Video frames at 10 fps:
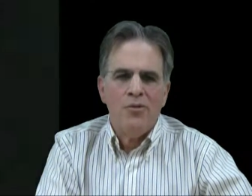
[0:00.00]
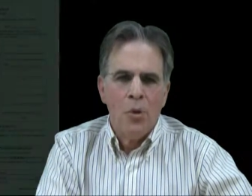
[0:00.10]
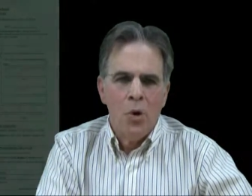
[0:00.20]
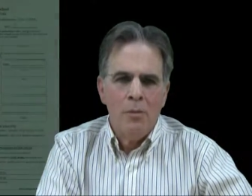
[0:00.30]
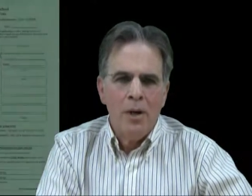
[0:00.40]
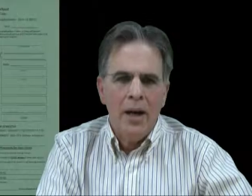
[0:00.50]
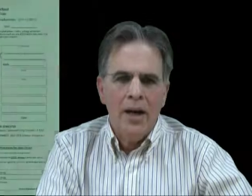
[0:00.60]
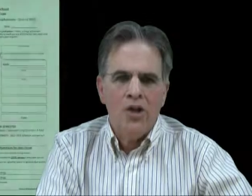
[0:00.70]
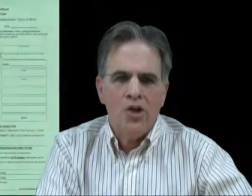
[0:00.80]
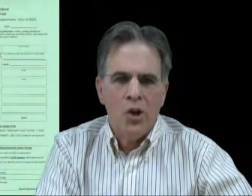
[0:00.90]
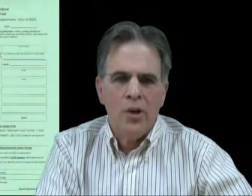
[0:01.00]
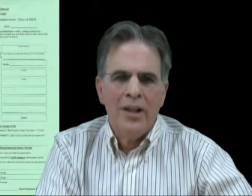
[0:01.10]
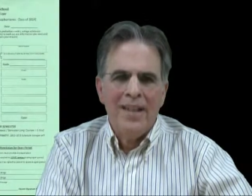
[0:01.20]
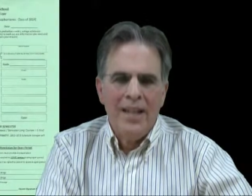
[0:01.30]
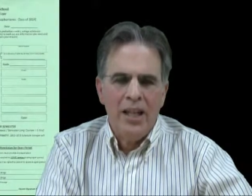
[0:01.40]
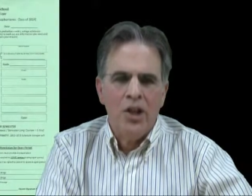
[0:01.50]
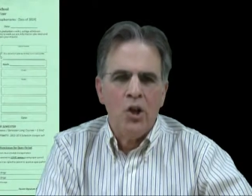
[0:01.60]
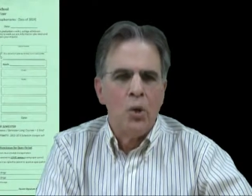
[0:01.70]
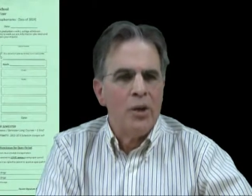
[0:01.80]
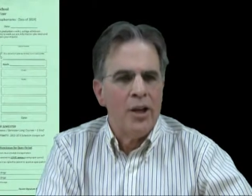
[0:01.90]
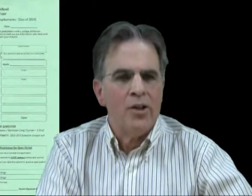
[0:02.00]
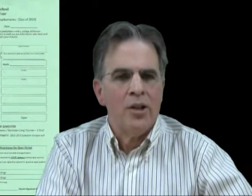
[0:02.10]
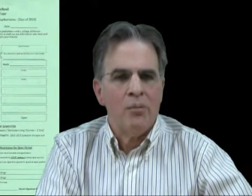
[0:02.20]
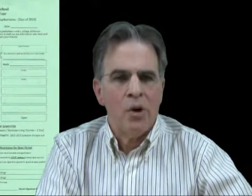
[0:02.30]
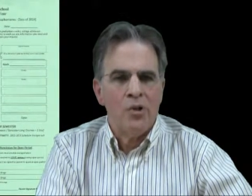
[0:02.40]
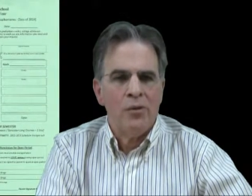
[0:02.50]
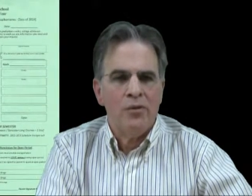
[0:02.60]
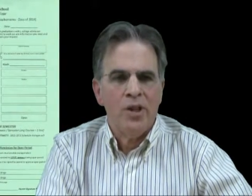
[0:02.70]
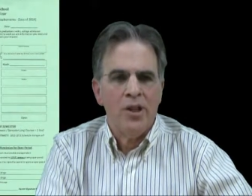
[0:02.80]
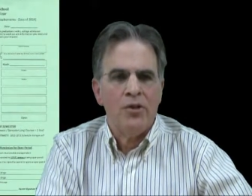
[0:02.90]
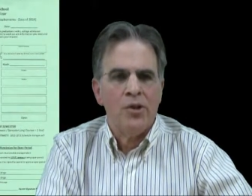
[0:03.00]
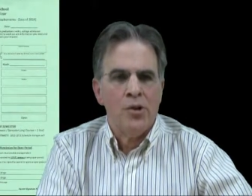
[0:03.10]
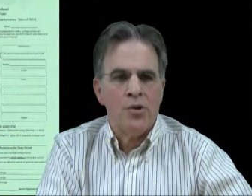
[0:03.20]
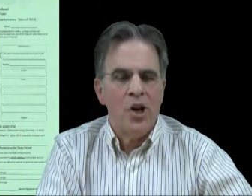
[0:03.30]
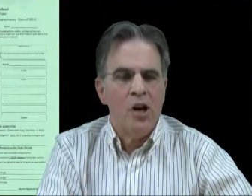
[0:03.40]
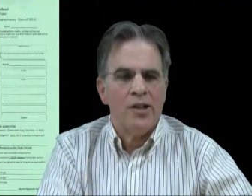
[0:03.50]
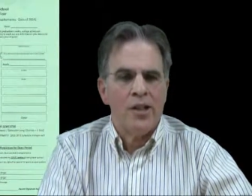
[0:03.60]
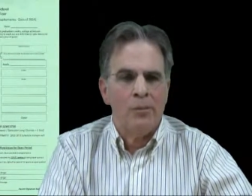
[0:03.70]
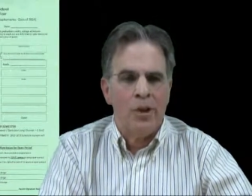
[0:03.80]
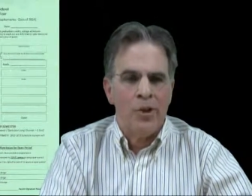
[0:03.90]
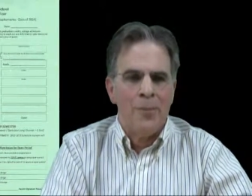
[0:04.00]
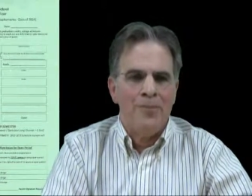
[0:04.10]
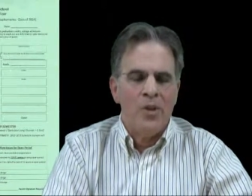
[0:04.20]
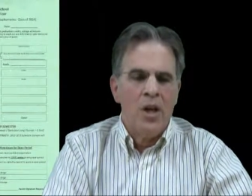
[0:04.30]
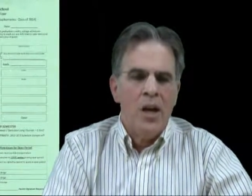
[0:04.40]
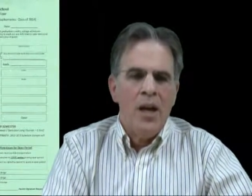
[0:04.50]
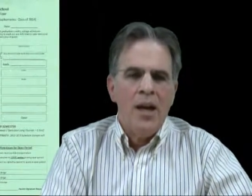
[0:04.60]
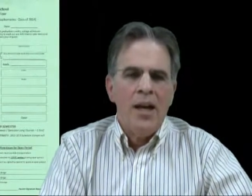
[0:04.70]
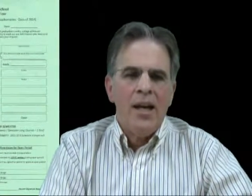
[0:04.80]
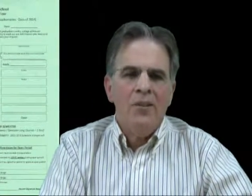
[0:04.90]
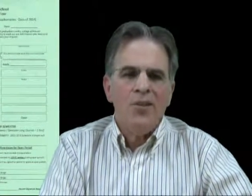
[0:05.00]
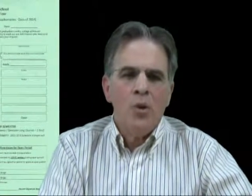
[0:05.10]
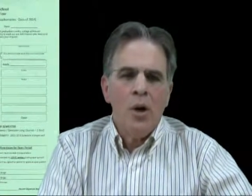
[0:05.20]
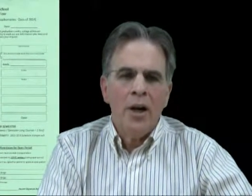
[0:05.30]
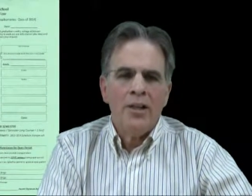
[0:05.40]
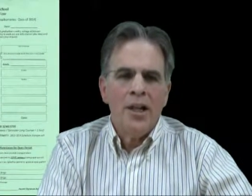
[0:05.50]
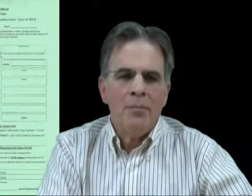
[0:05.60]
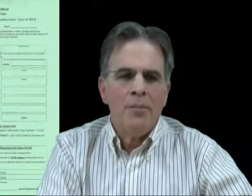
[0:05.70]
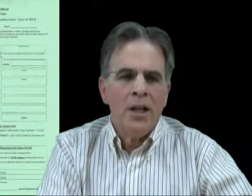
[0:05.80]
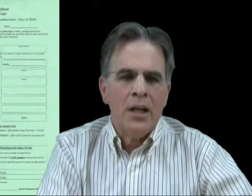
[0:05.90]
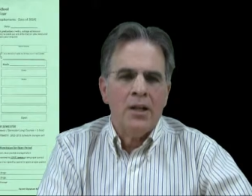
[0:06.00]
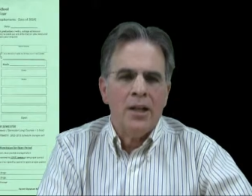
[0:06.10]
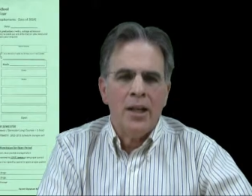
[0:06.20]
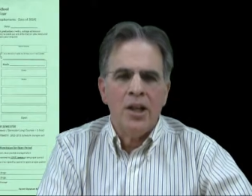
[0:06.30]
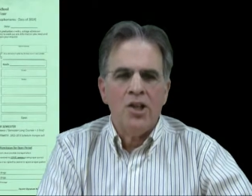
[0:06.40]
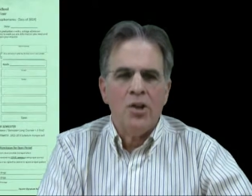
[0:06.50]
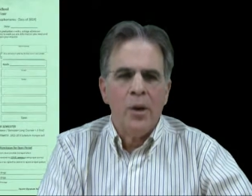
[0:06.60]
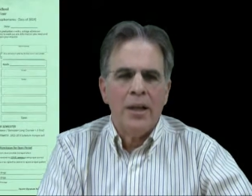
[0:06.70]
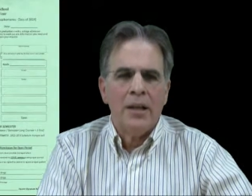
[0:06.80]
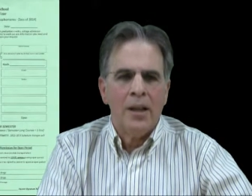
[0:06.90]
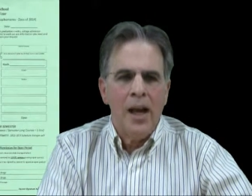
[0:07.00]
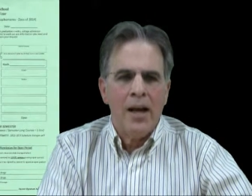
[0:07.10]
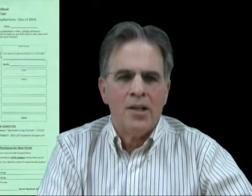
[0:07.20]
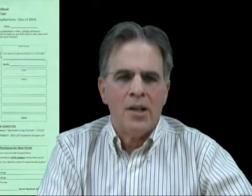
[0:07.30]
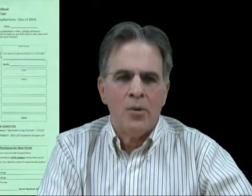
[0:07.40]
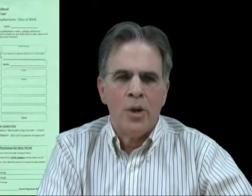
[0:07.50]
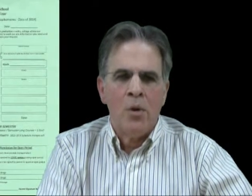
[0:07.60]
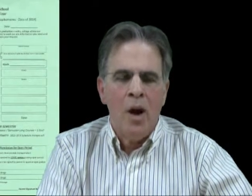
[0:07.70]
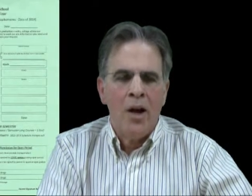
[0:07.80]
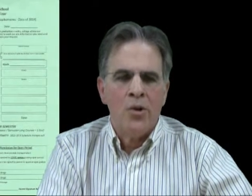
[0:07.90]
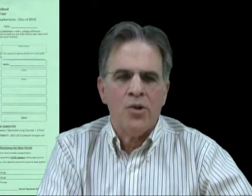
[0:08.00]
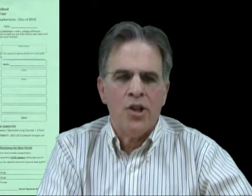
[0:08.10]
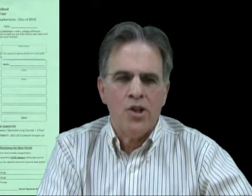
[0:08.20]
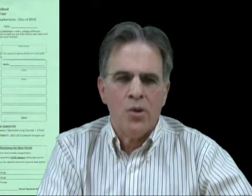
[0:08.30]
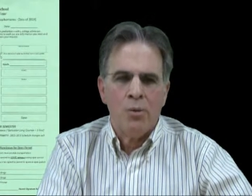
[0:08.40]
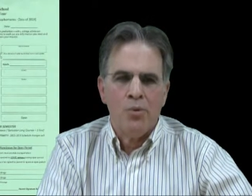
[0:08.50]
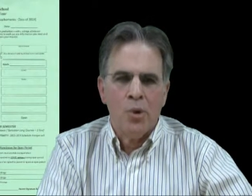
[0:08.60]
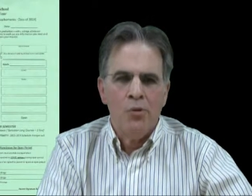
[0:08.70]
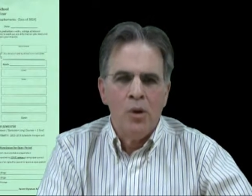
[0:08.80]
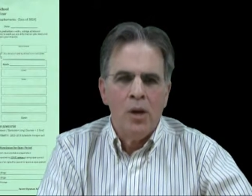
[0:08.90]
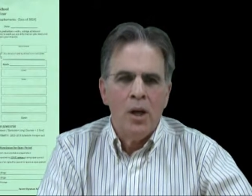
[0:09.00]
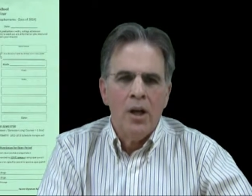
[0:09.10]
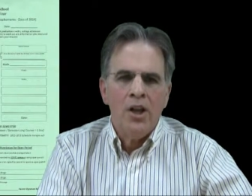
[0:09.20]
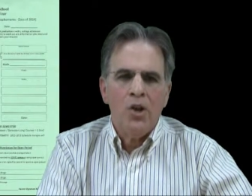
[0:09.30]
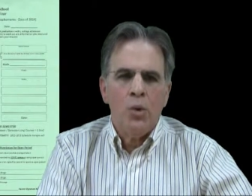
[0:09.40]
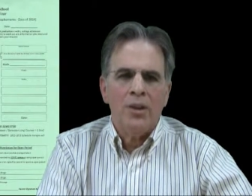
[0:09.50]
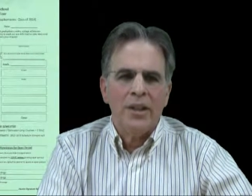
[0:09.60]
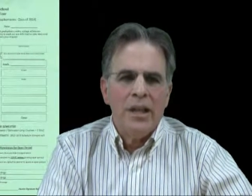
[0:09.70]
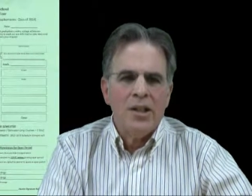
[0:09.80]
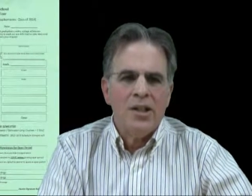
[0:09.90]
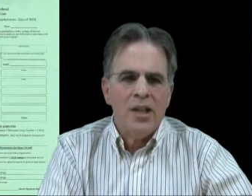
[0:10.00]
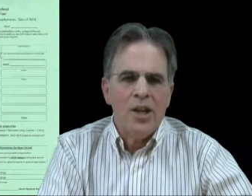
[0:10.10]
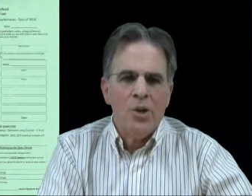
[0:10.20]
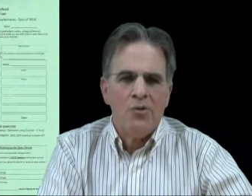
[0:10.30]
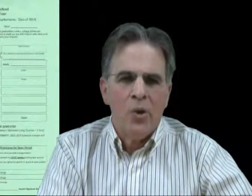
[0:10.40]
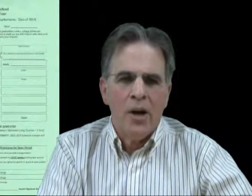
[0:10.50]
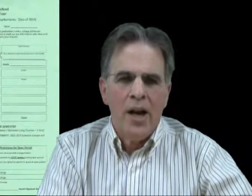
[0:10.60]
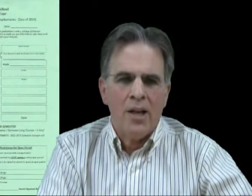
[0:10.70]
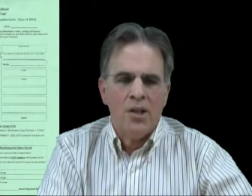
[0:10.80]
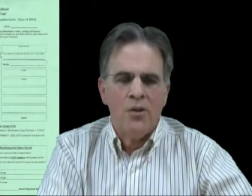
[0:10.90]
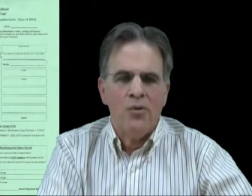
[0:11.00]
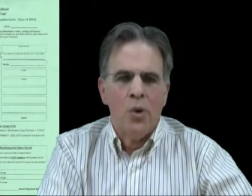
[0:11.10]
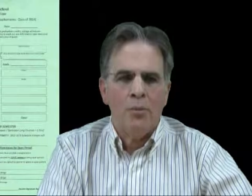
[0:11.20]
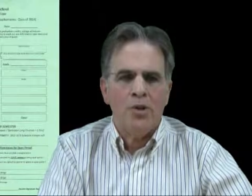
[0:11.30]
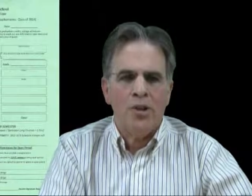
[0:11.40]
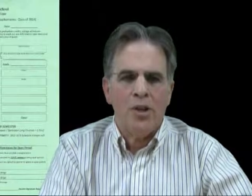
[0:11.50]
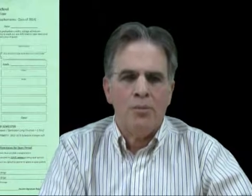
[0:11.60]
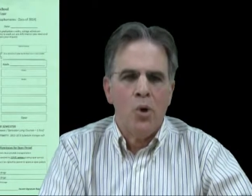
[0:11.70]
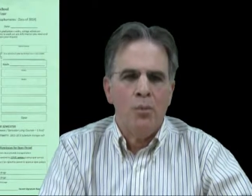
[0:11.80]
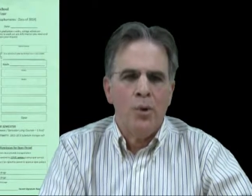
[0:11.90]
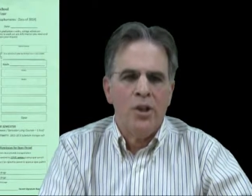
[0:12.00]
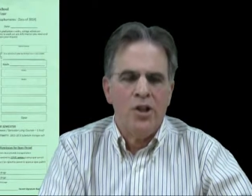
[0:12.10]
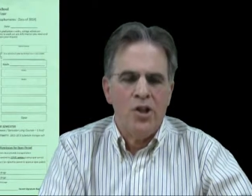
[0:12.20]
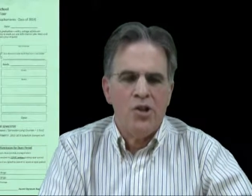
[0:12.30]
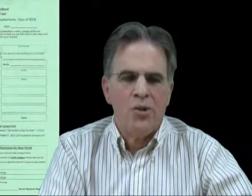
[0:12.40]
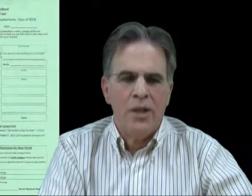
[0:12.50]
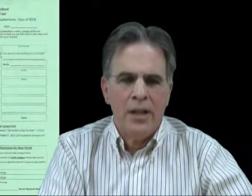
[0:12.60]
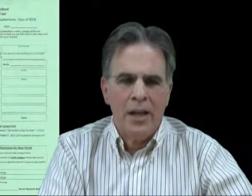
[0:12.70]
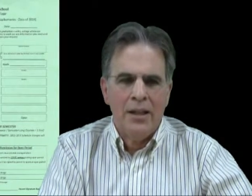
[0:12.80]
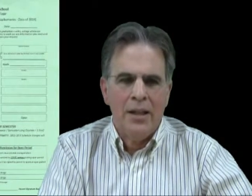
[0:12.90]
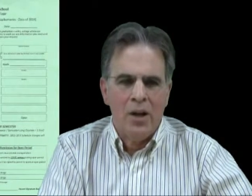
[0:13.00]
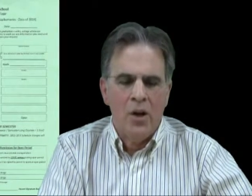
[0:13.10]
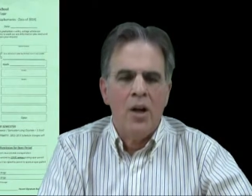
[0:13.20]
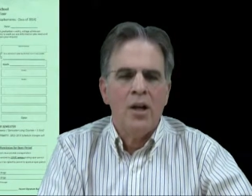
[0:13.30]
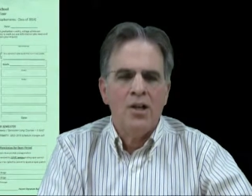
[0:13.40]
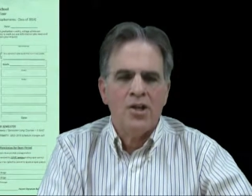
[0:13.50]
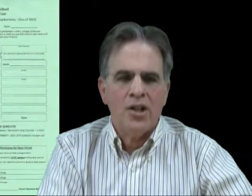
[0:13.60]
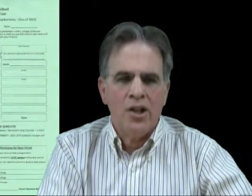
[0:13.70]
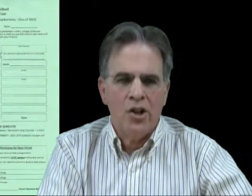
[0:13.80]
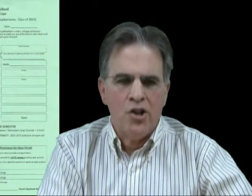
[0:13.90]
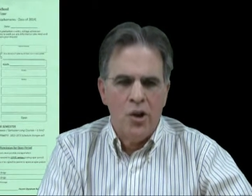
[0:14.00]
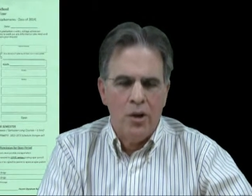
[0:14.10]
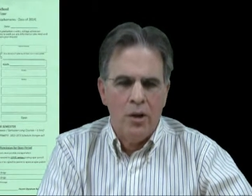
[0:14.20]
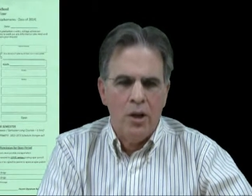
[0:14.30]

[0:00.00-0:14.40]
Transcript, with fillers: form and turn it in no later than March 15th to your dog team leader. If you are attempting to get into any class that requires teacher approval, you will need to take your forecasting form to the appropriate teacher to get their signature